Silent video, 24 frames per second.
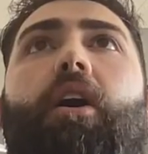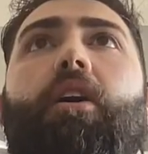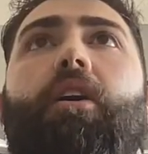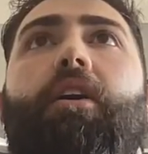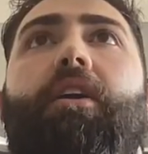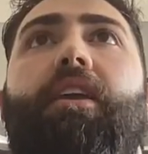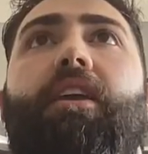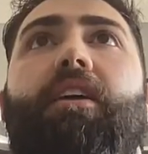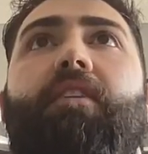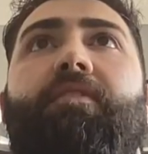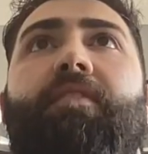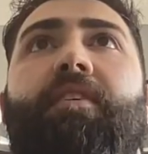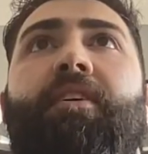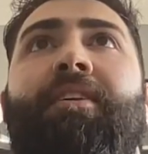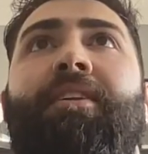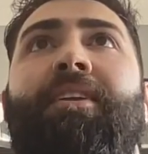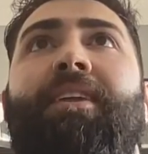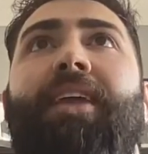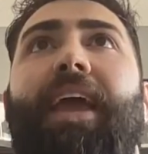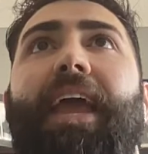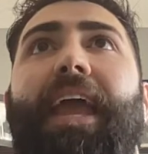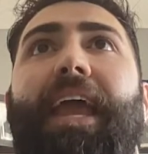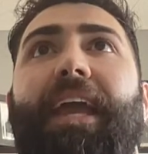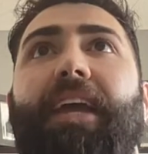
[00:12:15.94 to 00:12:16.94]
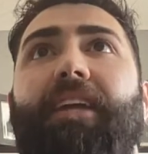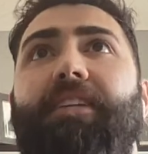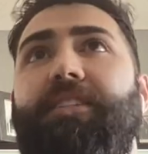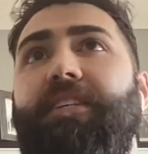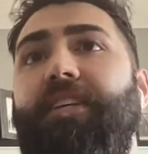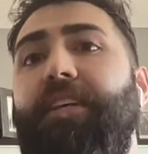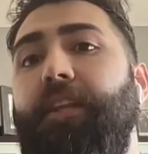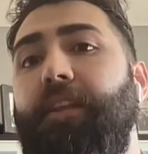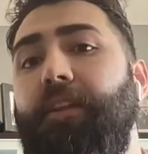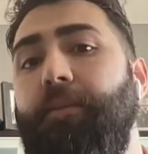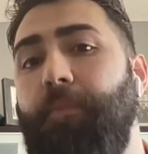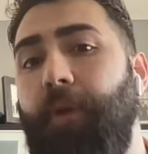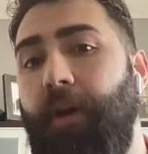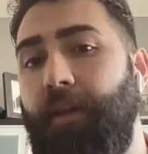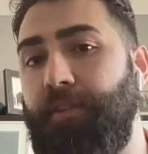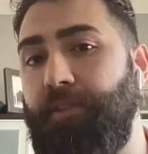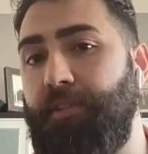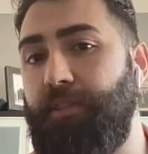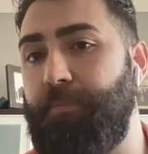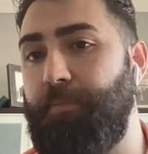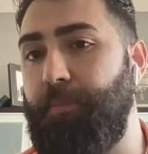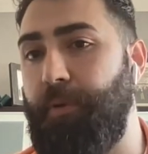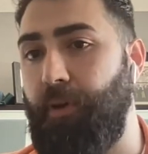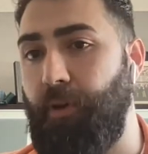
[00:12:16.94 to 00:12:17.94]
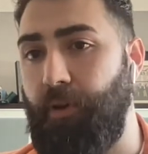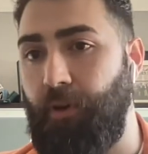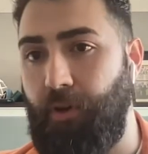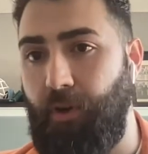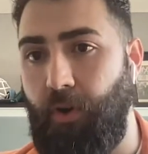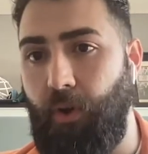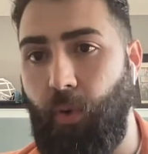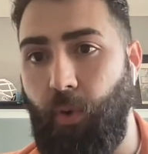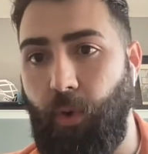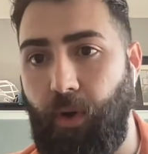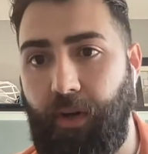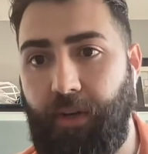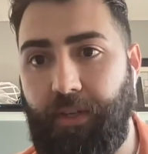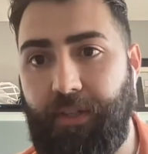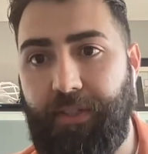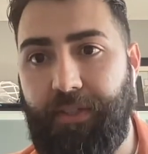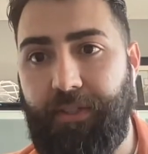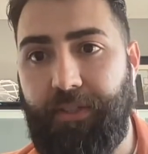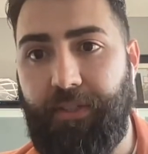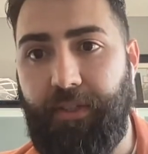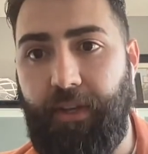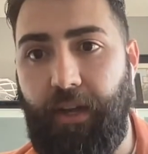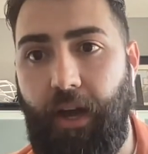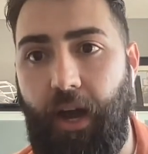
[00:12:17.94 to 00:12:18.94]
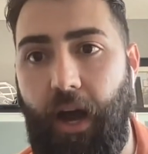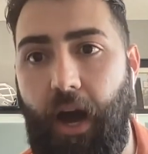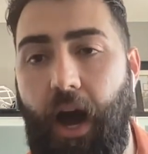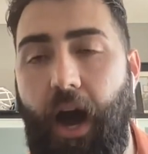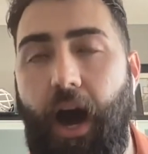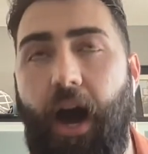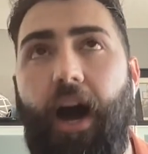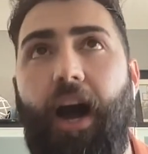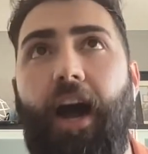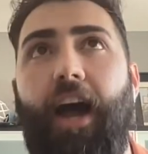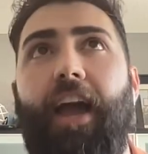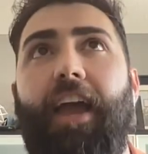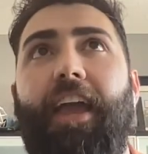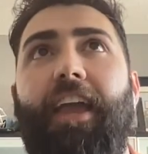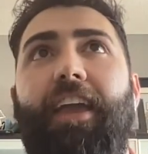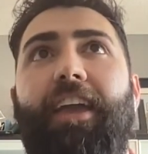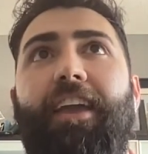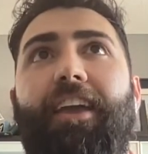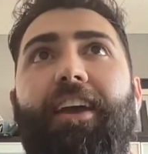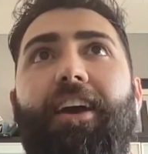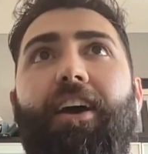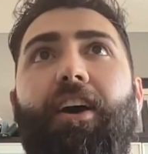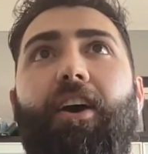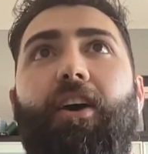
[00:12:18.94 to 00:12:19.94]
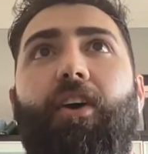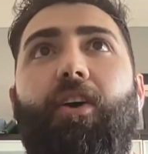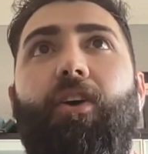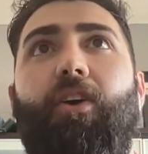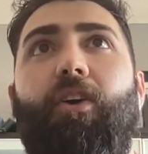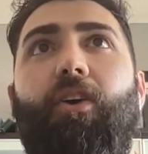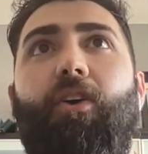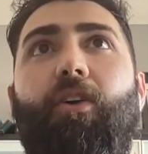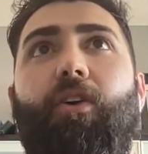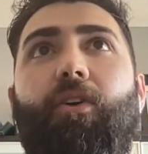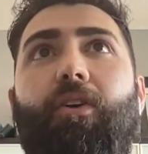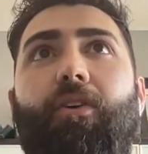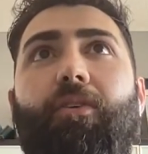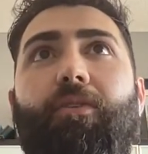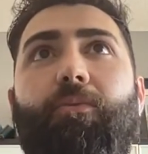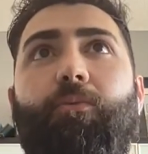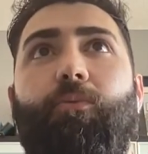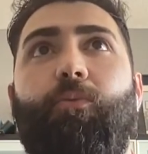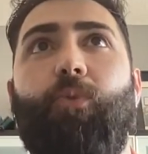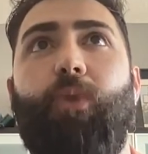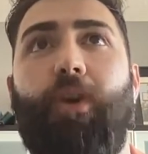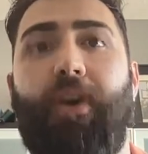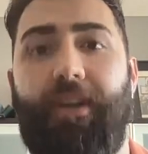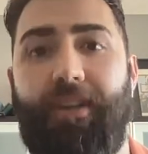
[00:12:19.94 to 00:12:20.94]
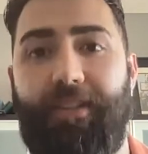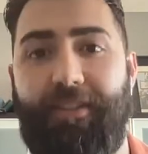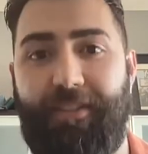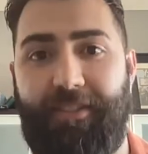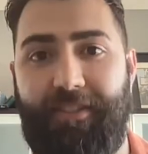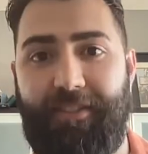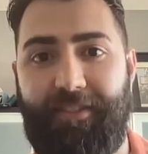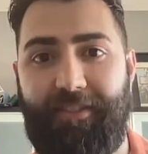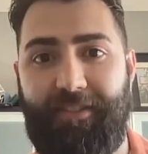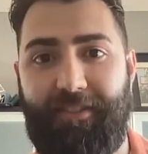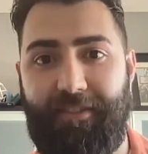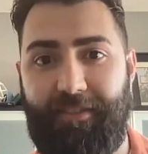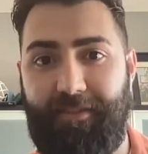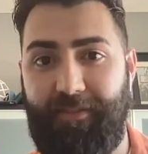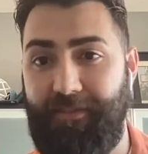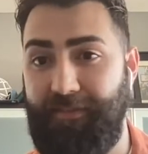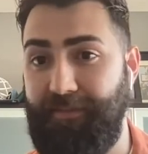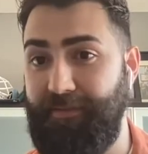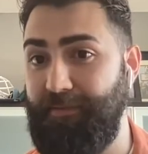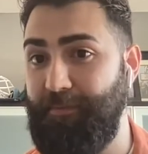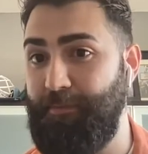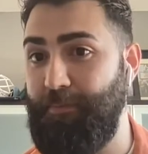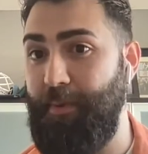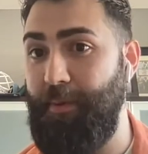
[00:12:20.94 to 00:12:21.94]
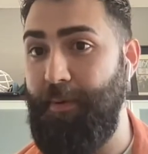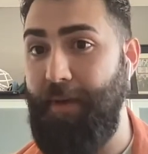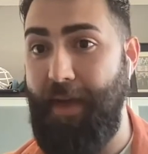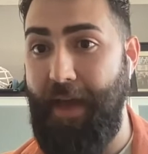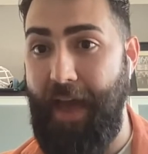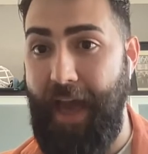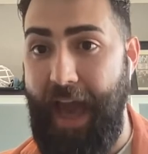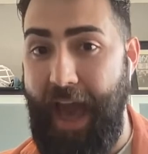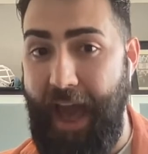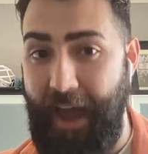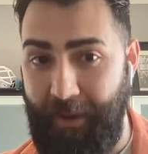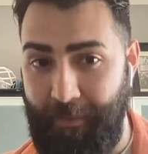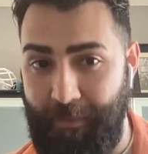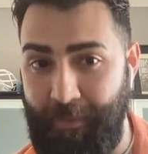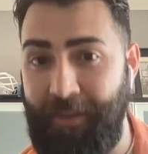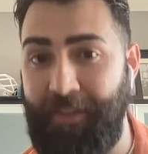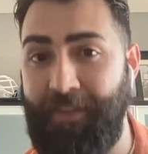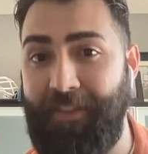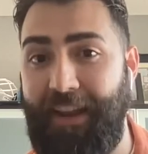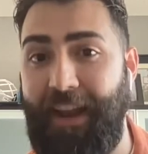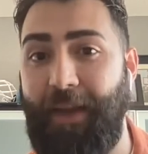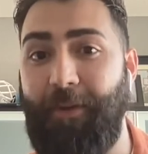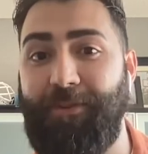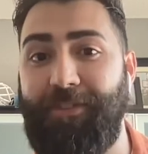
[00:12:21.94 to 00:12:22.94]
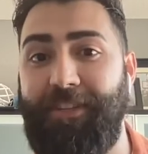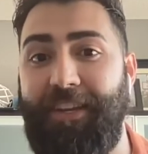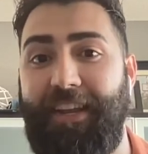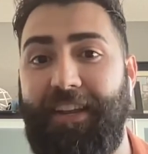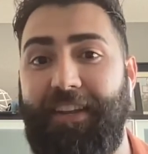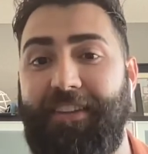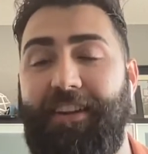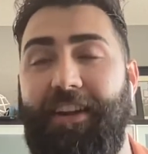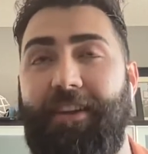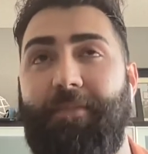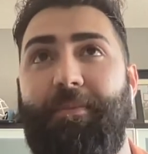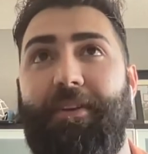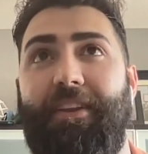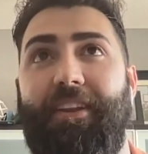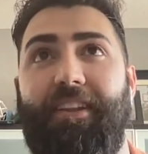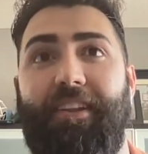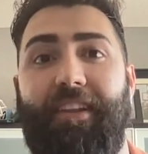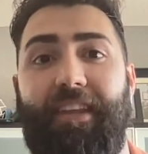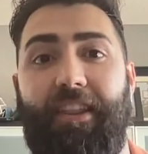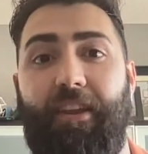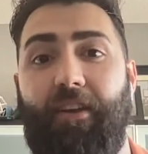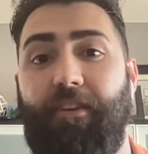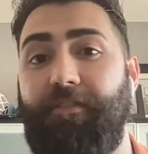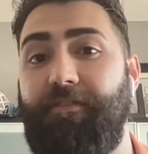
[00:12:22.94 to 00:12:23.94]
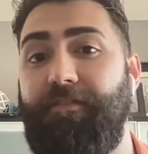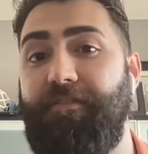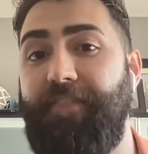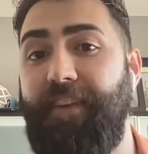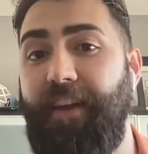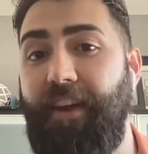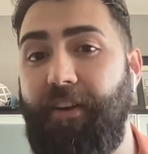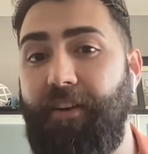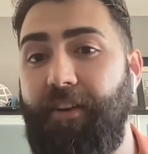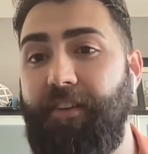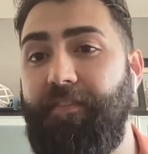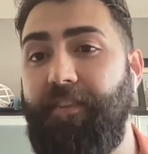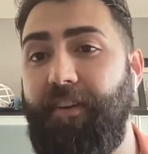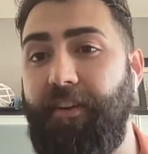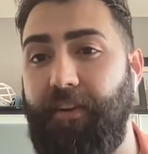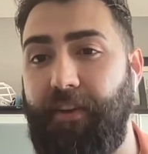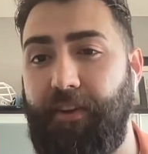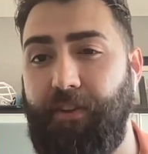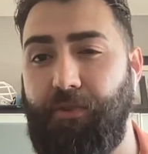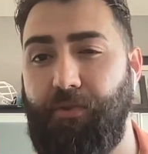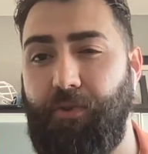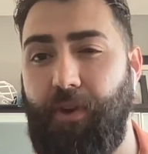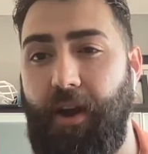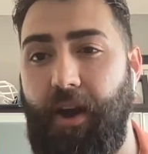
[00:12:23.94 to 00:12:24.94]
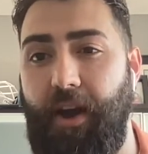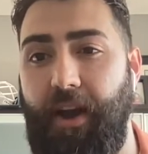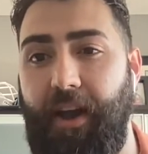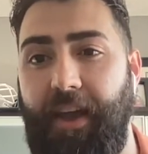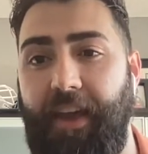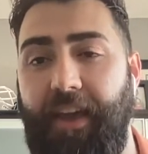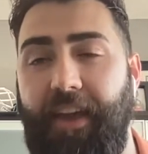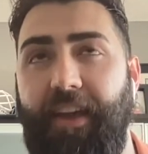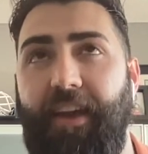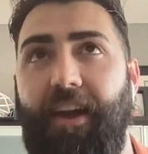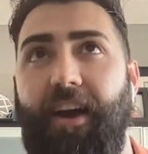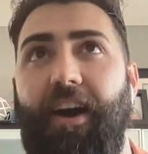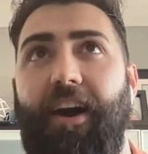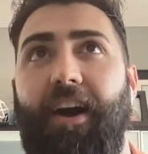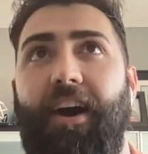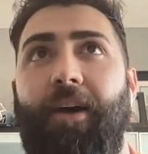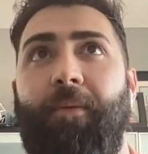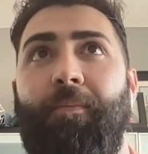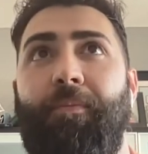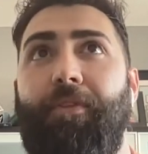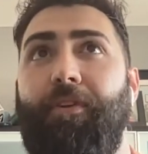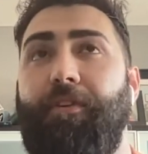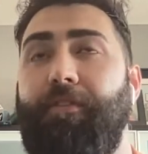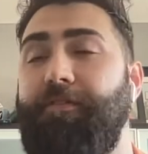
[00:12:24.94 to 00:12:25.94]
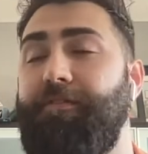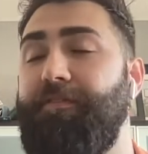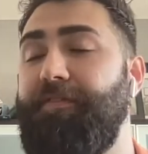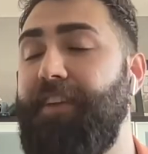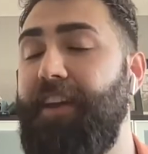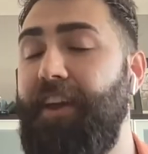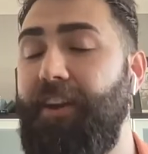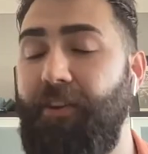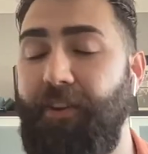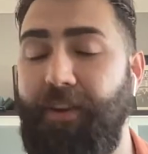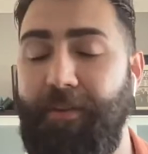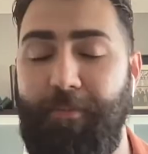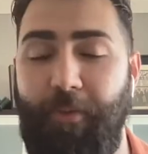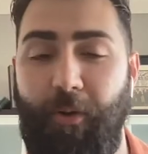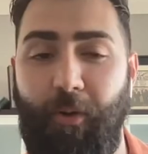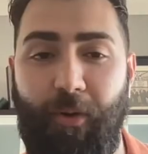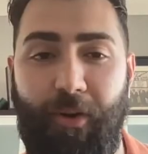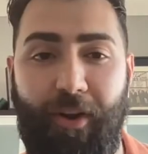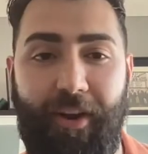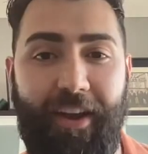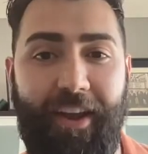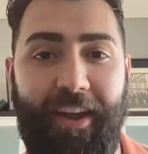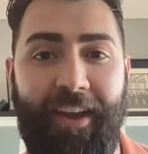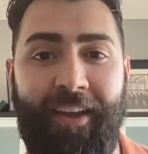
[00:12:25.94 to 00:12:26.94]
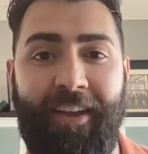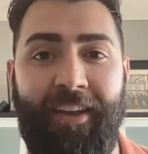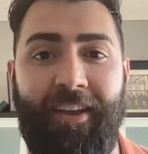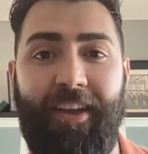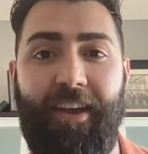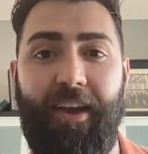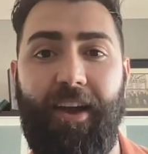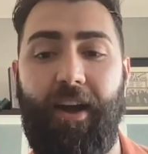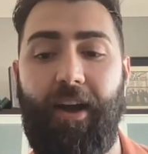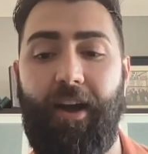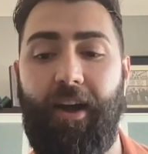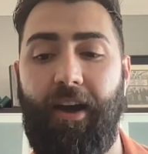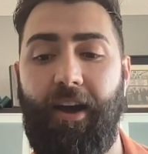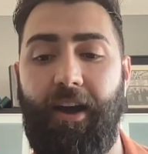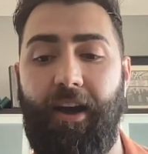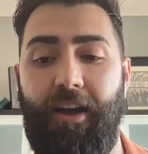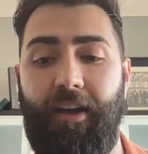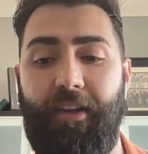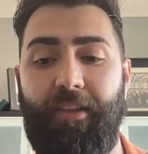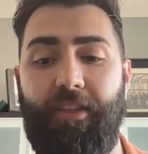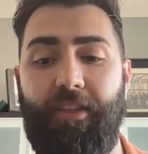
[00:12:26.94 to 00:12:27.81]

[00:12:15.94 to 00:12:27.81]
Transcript: are given 18 months per course. I was adamant that I was going to get it done immediately. They're very, very dry. They're very boring. I'm